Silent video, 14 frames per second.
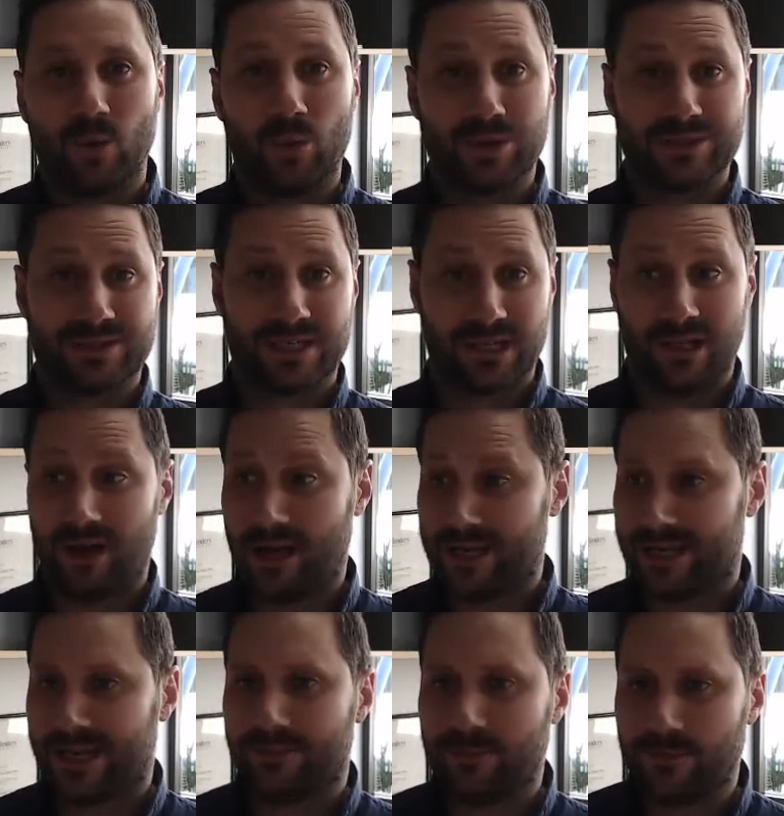What is the client
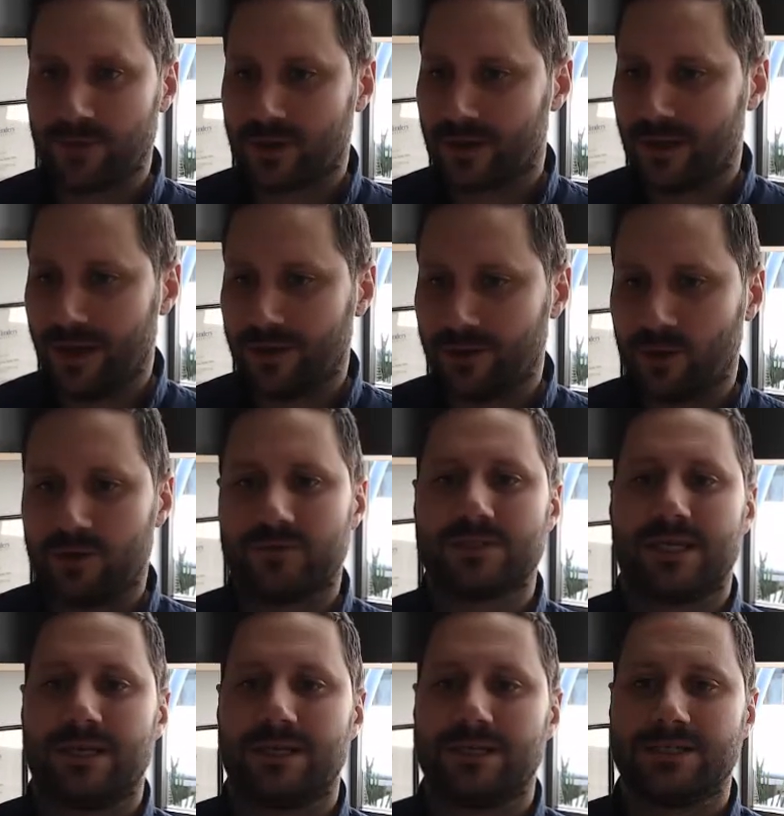getting? Well, the client all of a
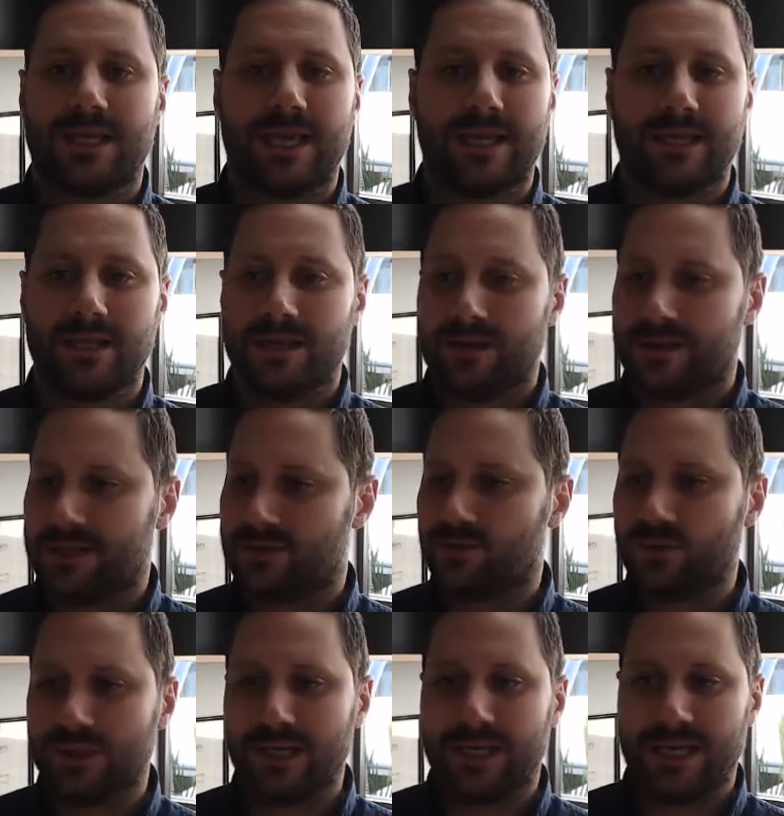sudden is getting these
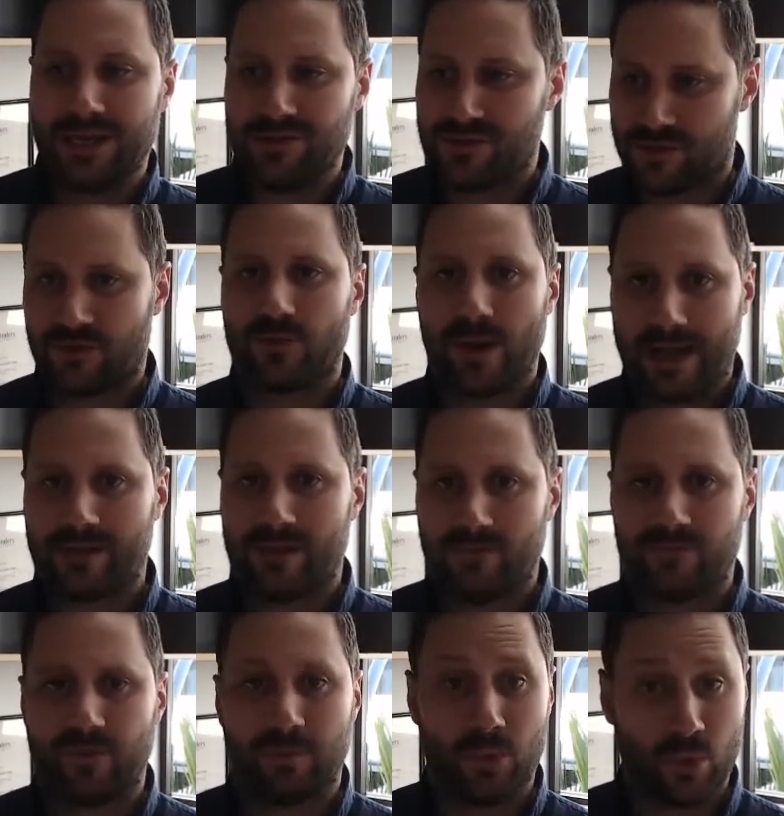really
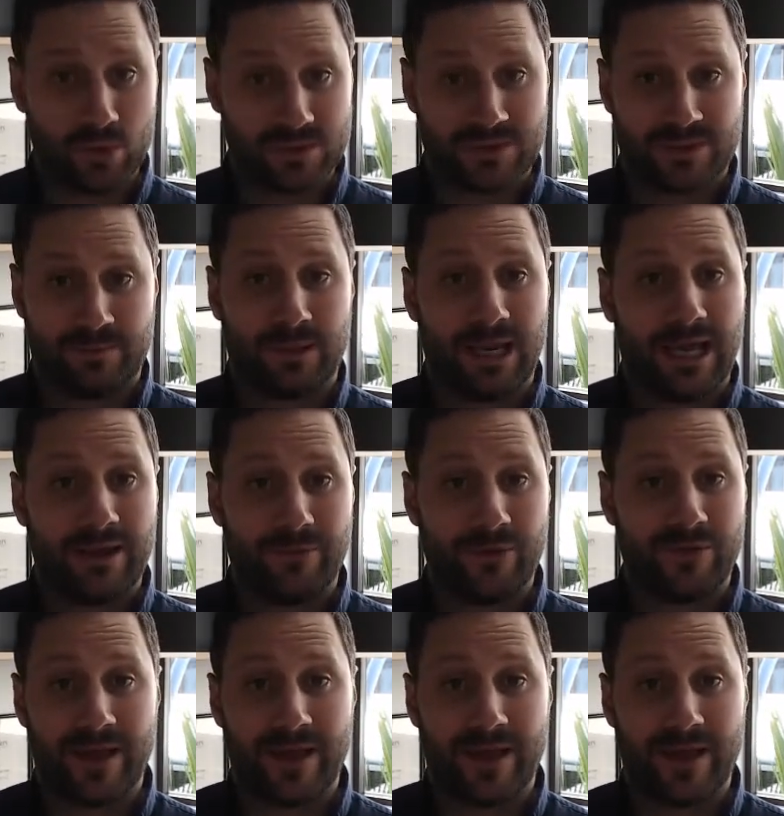interactive reports to play with.